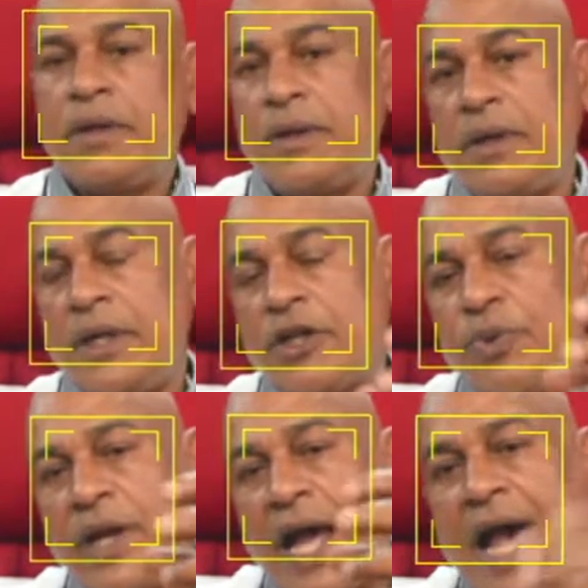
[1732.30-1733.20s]
it
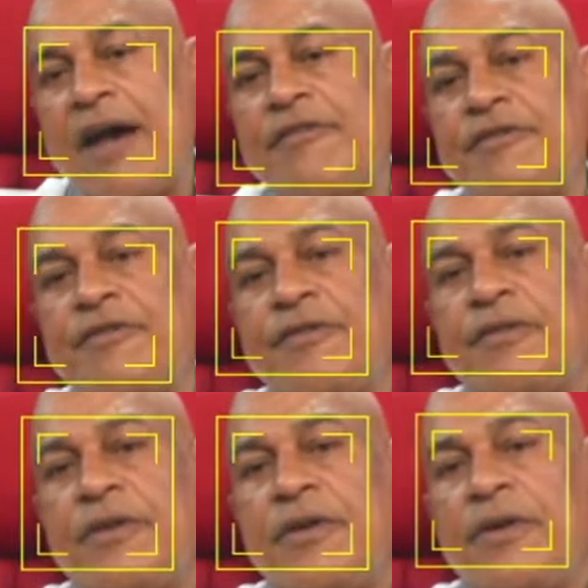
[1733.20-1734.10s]
will have
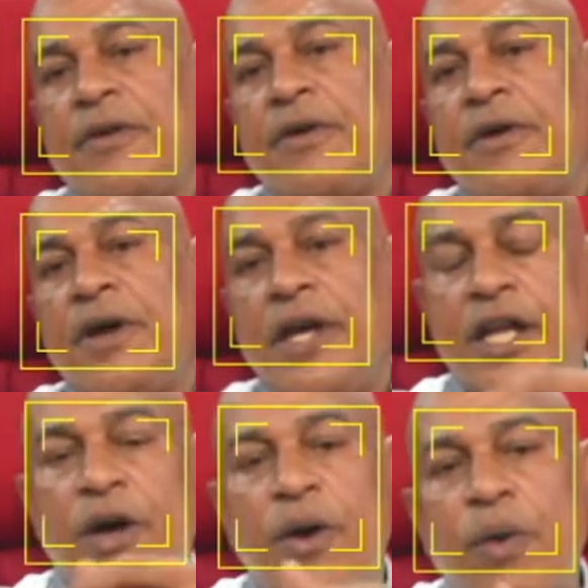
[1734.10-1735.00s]
in
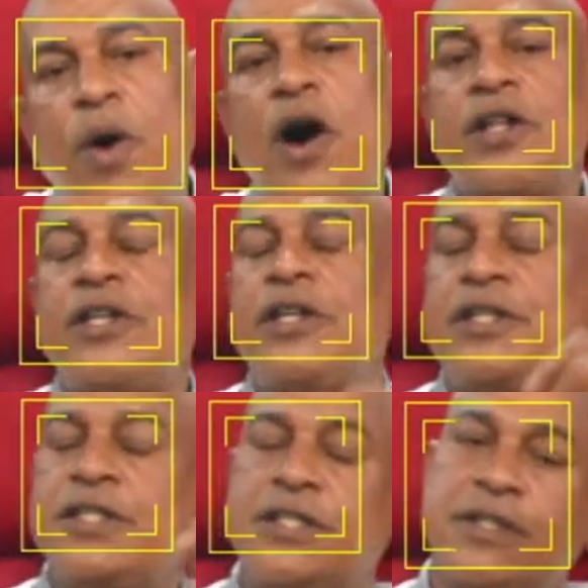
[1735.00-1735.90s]
our
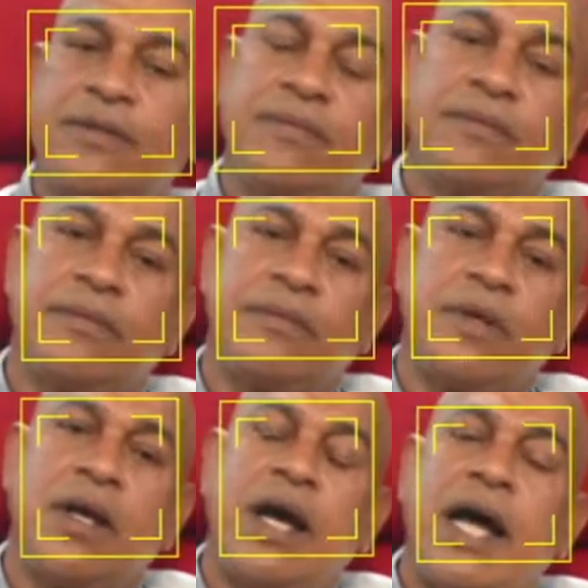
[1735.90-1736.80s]
waters
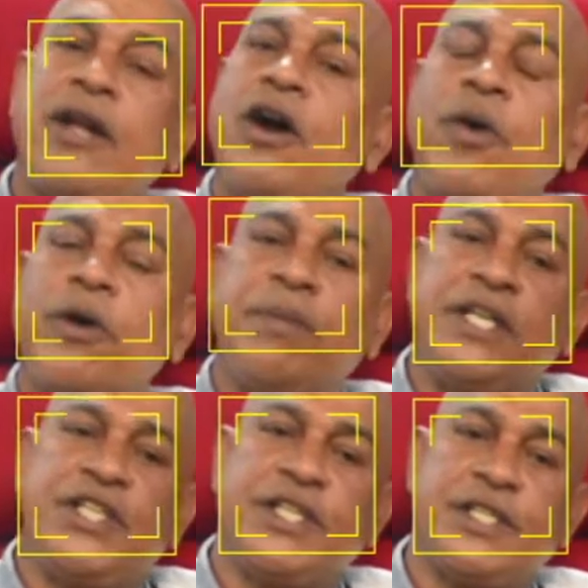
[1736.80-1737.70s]
and our
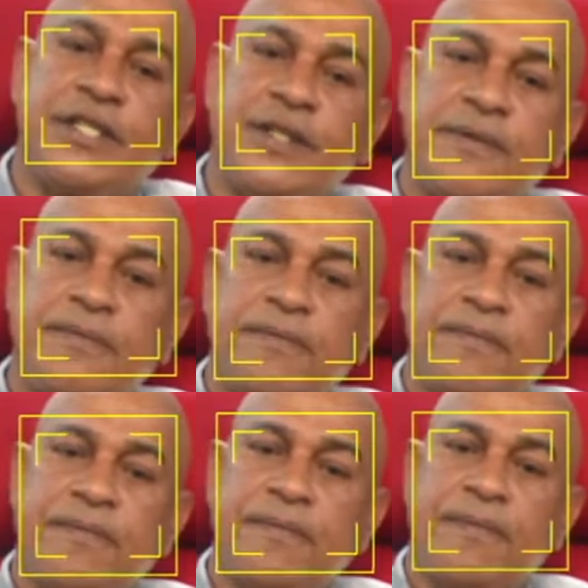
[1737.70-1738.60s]
beaches,
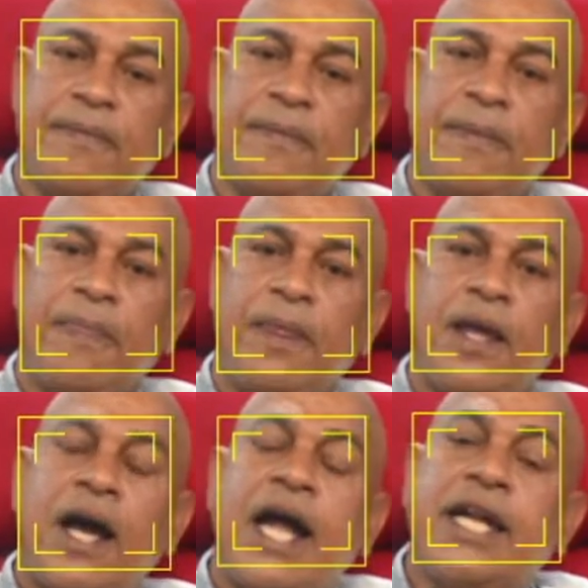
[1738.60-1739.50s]

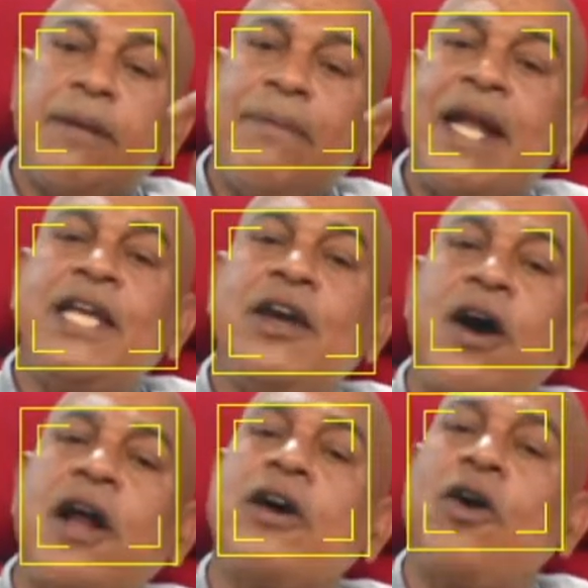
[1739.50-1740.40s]
and the many
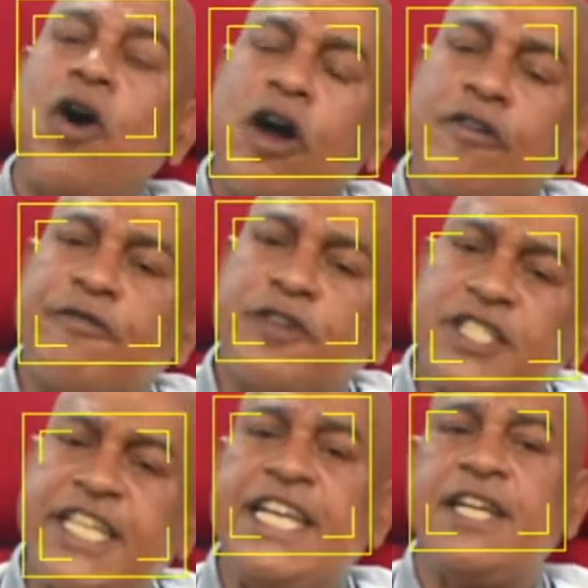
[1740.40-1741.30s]
other
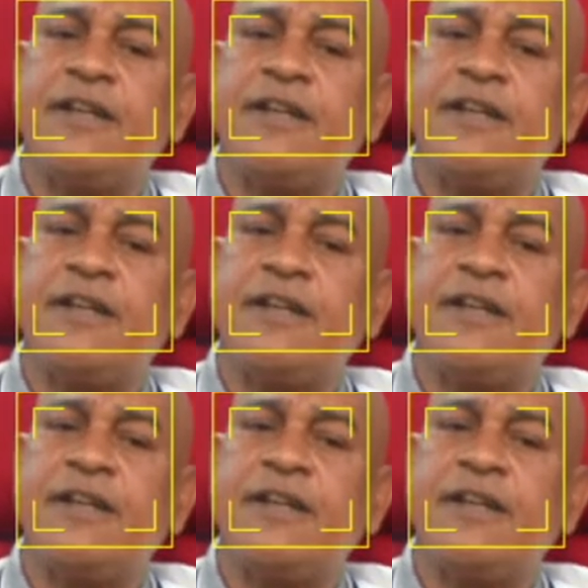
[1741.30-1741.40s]
unforeseen